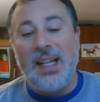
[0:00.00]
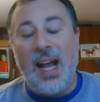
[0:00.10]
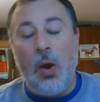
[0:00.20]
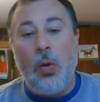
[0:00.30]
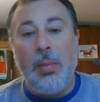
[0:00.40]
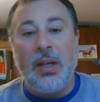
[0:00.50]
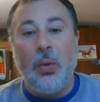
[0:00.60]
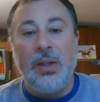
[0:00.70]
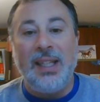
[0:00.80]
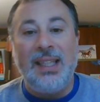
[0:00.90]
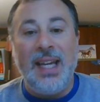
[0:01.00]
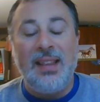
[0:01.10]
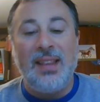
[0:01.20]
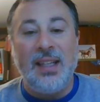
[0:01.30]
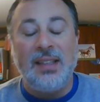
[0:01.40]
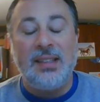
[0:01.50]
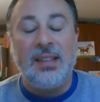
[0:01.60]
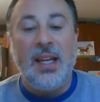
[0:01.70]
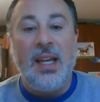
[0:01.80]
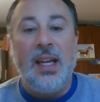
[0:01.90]
How am I going to get this
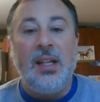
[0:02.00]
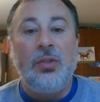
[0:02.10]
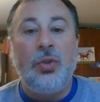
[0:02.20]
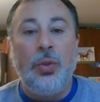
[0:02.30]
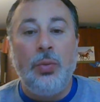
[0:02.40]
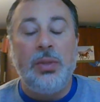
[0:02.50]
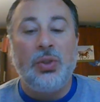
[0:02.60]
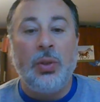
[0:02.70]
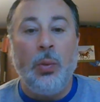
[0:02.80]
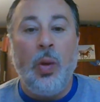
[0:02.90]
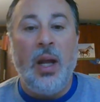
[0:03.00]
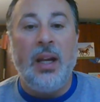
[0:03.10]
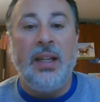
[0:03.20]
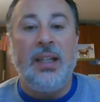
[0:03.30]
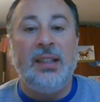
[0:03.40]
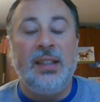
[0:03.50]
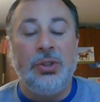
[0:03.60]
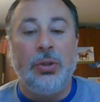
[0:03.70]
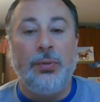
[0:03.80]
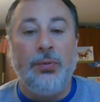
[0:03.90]
to Mr. Moretta in a
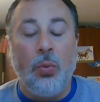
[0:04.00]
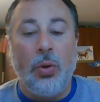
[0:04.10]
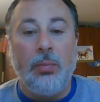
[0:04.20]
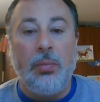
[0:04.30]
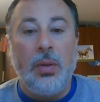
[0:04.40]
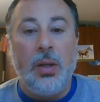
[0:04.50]
digital form?